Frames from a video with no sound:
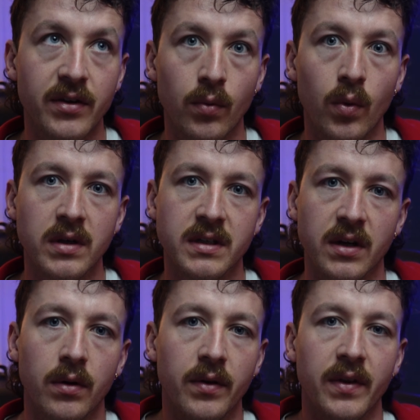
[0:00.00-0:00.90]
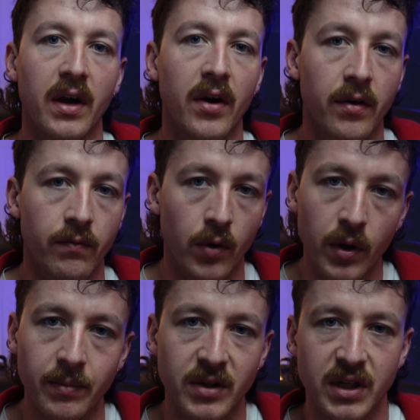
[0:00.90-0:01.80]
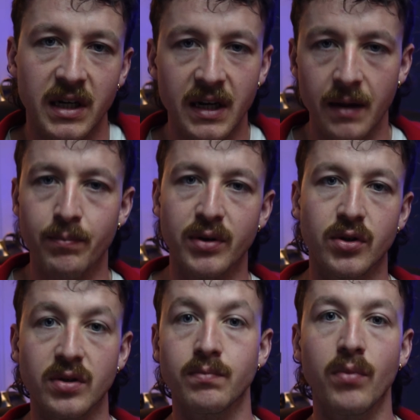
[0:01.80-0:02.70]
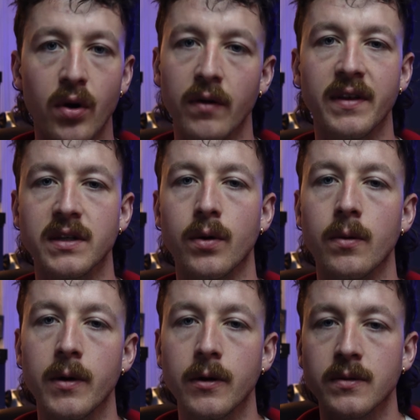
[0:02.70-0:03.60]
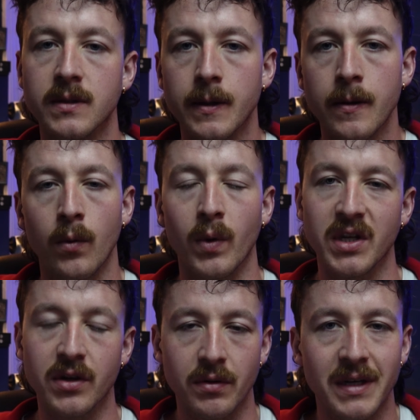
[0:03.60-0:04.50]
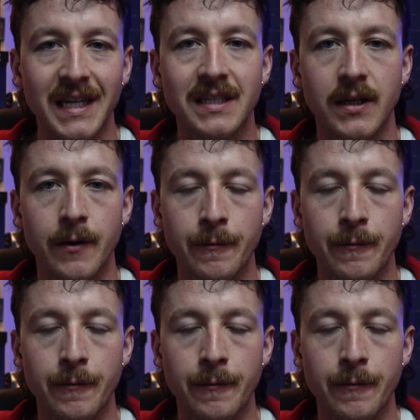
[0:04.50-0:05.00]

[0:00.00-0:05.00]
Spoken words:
want to go on the rowing machine and produce more of these hormones when you don't need to.